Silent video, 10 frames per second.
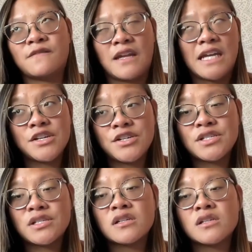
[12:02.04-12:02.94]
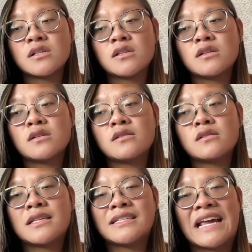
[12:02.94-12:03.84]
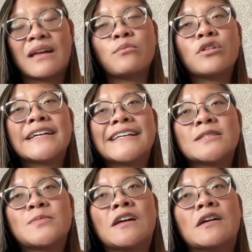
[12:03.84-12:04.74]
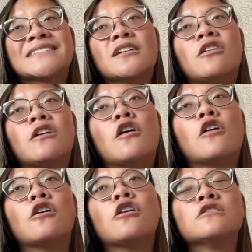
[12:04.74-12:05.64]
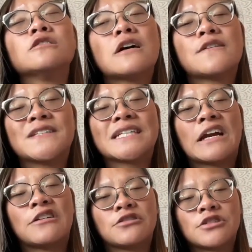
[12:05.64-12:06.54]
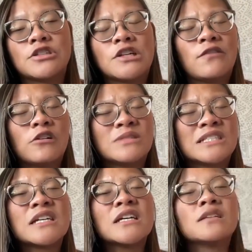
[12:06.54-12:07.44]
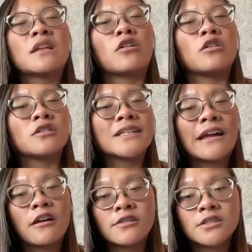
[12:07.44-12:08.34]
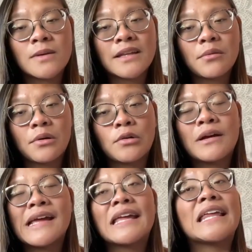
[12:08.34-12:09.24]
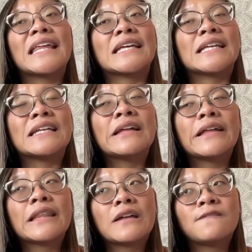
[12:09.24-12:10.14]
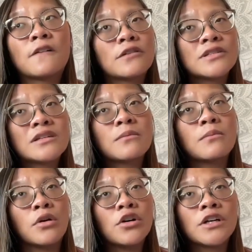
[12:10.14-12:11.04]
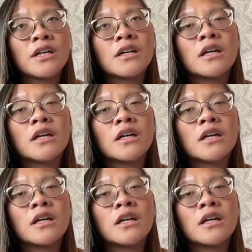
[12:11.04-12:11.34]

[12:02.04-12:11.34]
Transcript: finish the second book is because all of the character development that all the characters went through in the first book